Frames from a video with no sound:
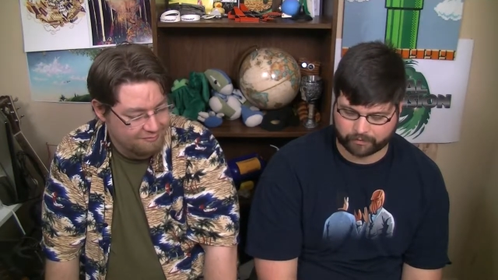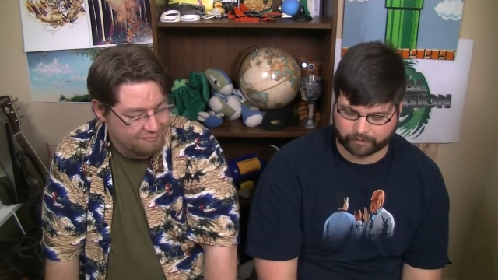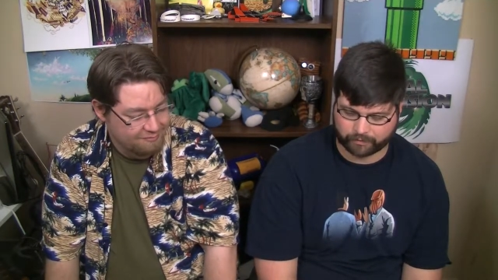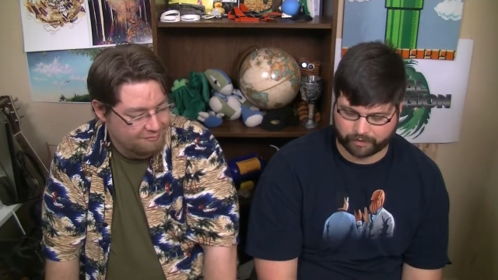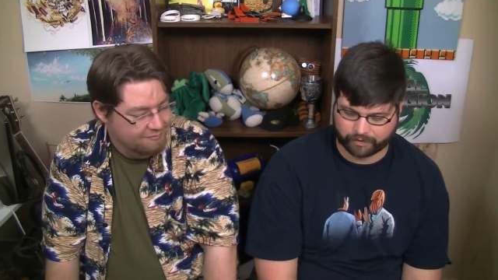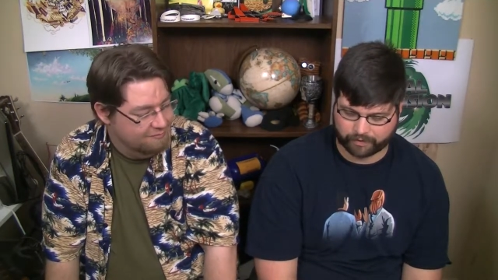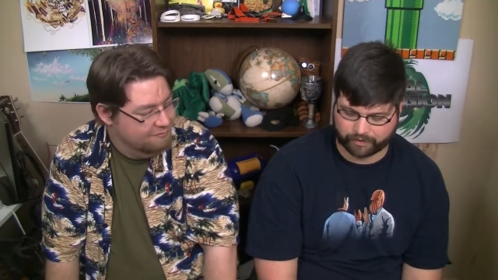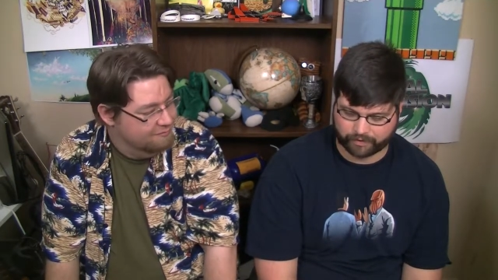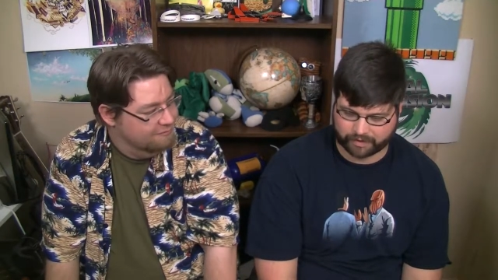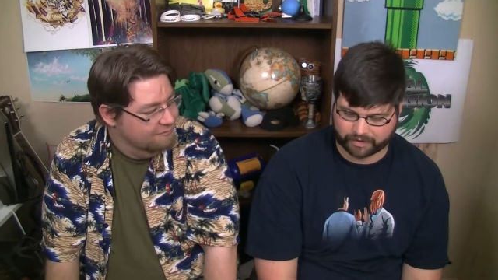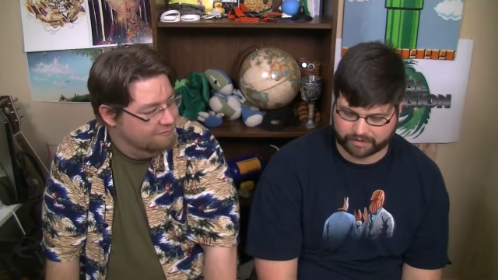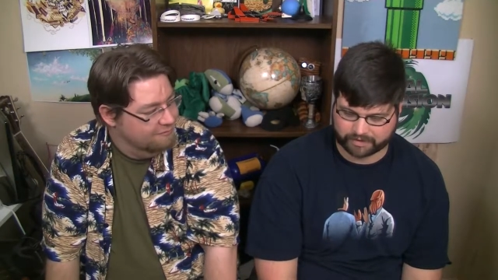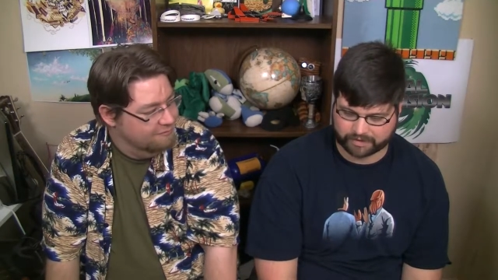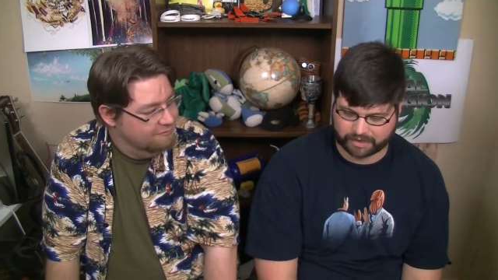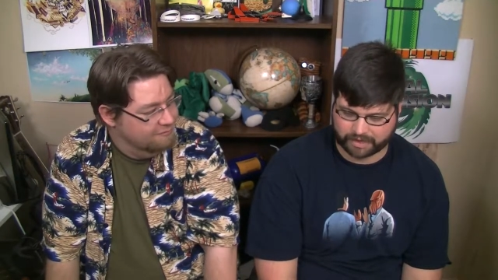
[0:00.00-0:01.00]
Speaker 1: with
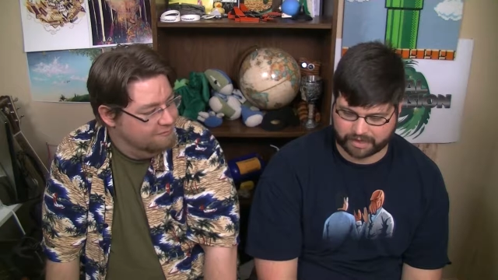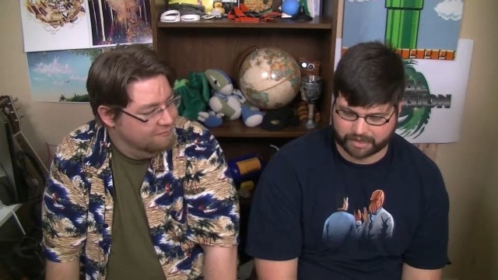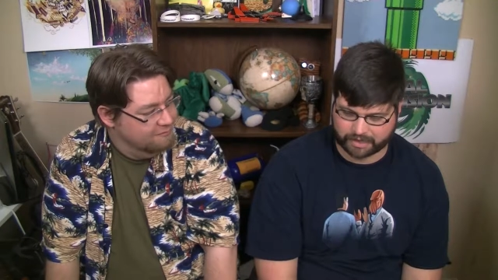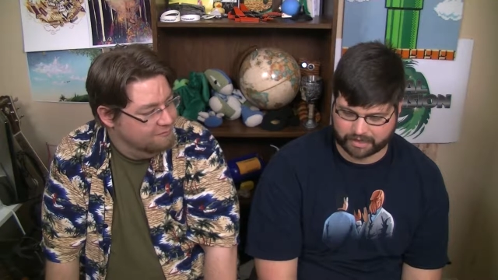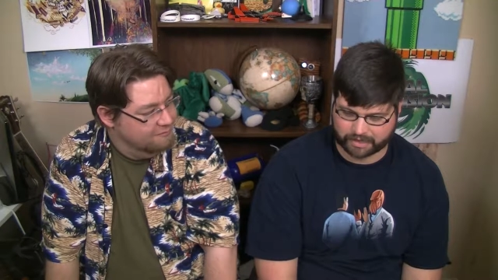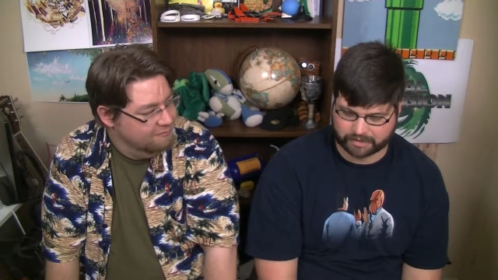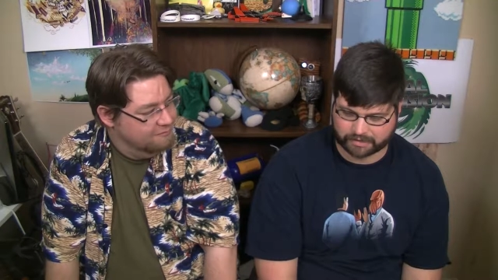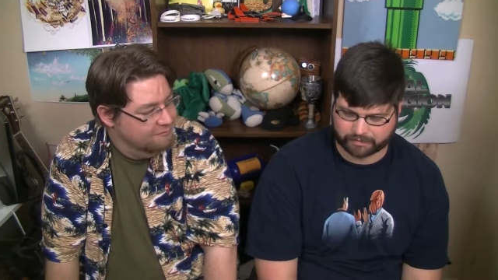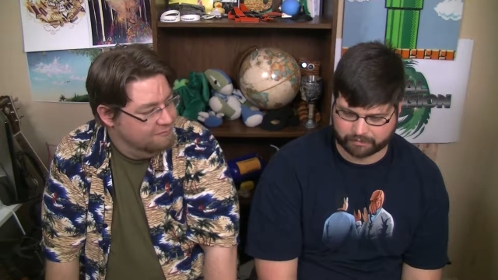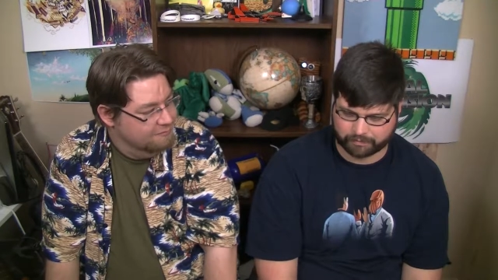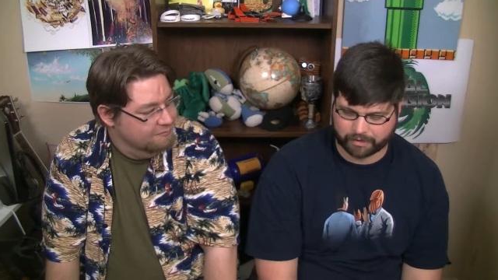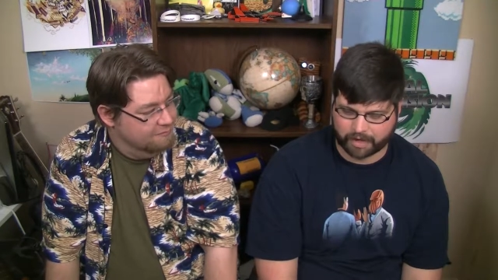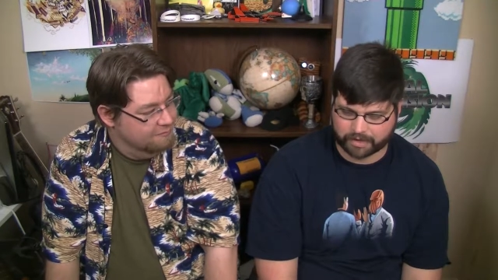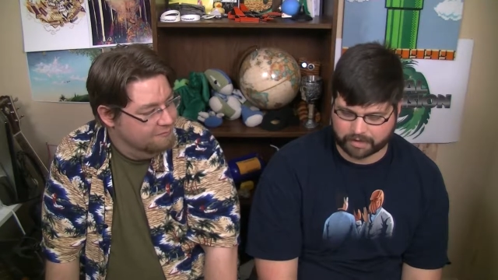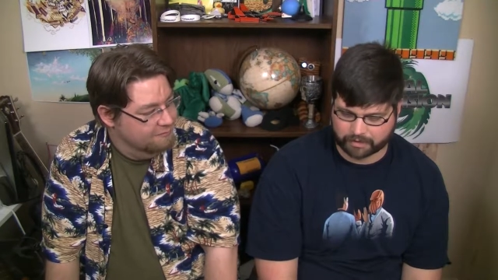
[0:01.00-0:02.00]
this is
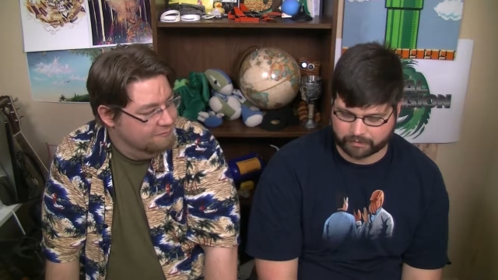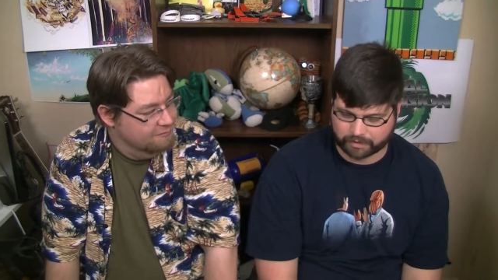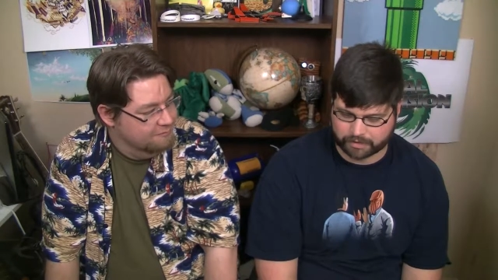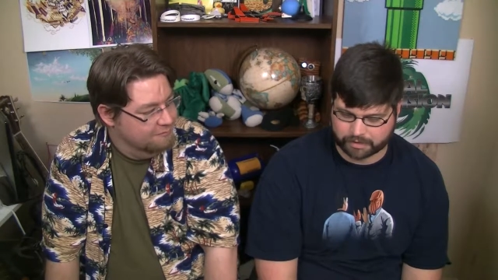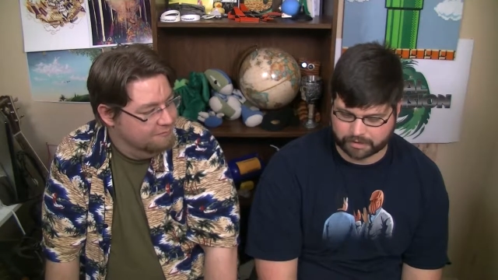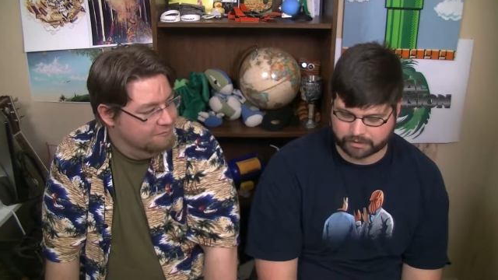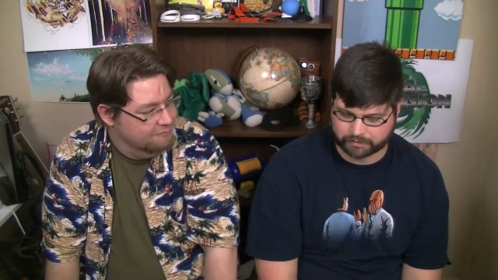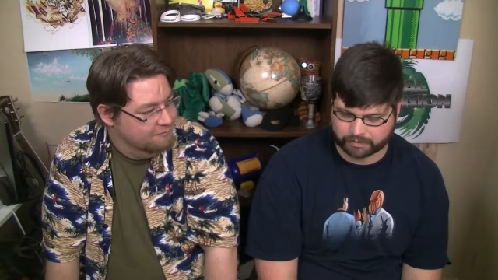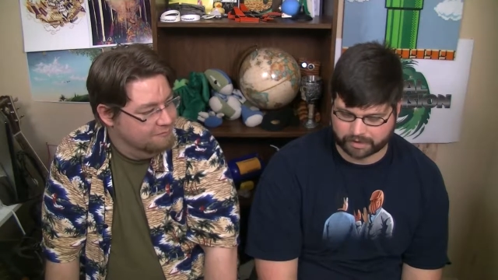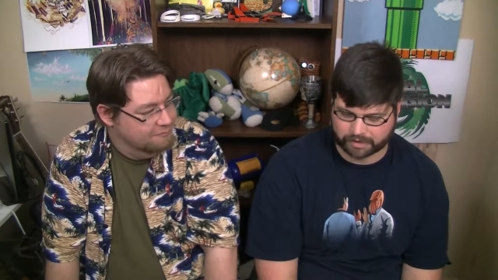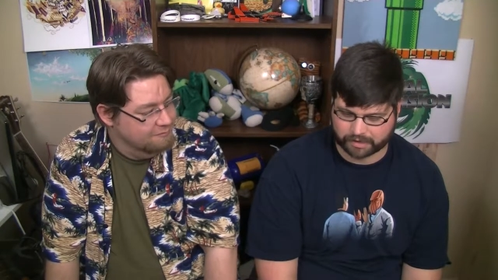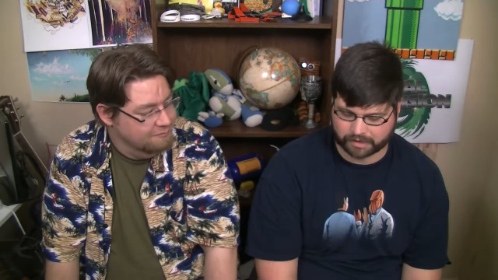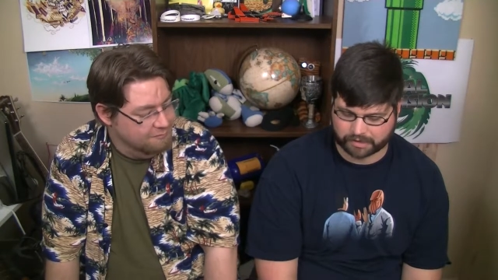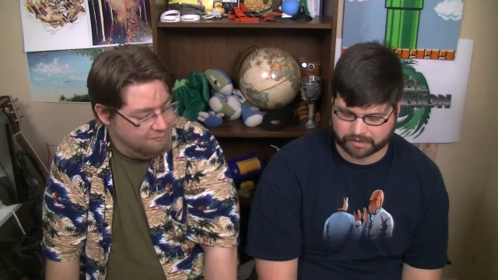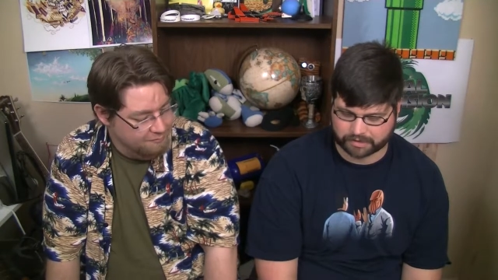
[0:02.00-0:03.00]
body image
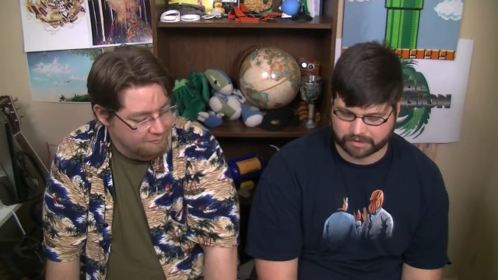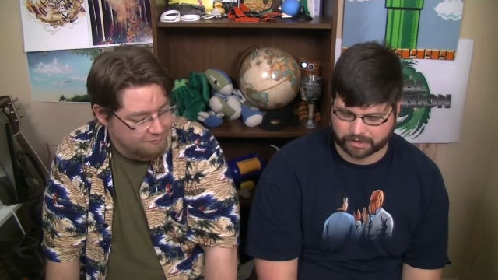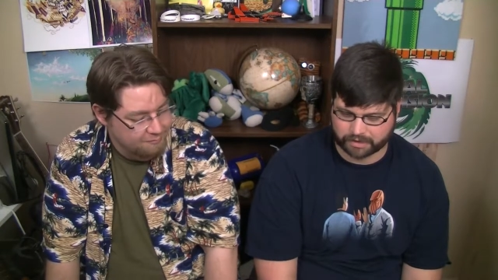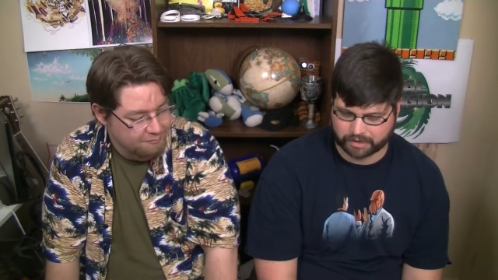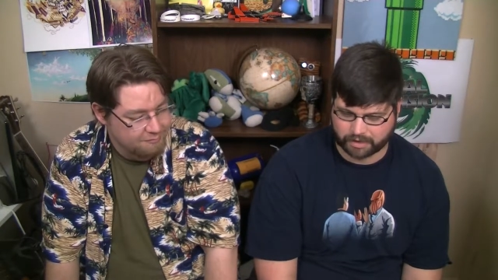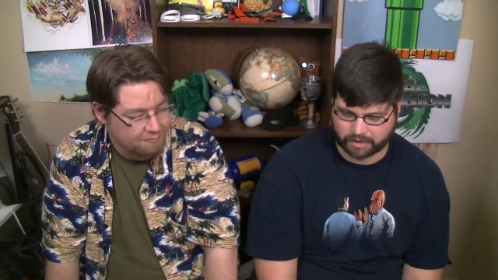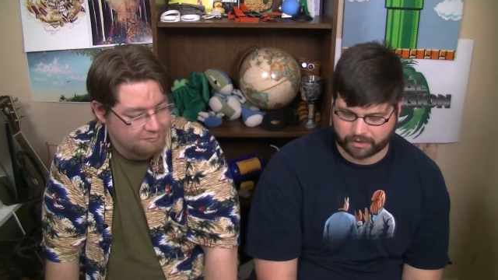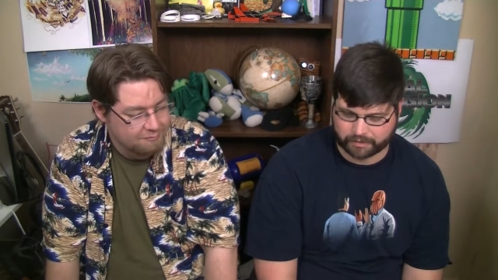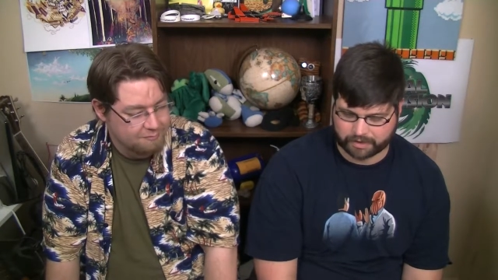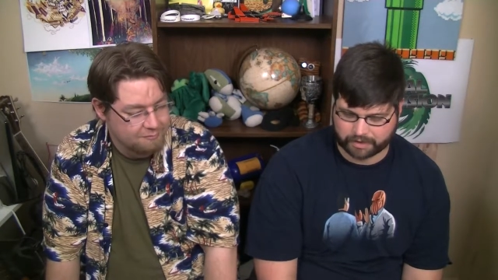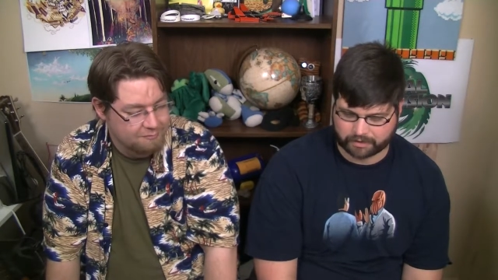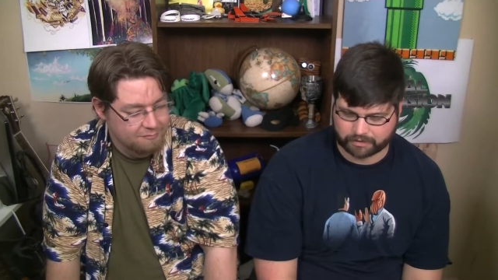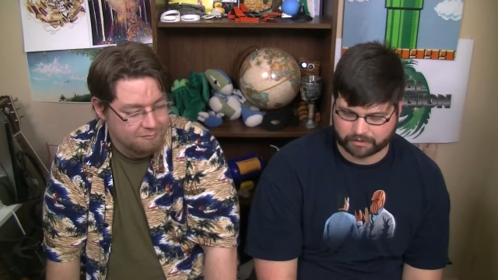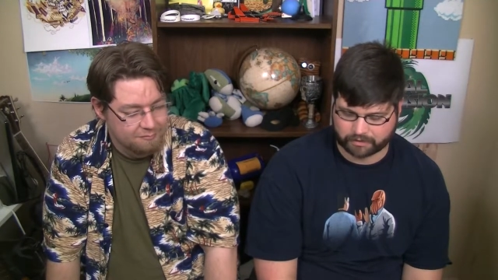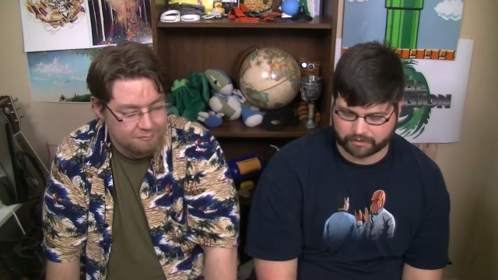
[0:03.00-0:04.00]
because mm-hmm. I
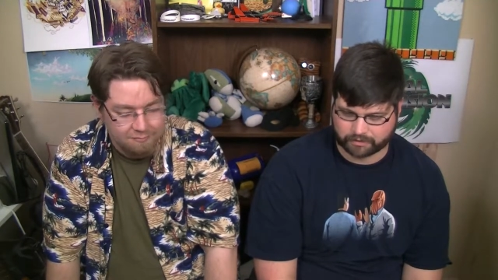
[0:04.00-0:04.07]
mean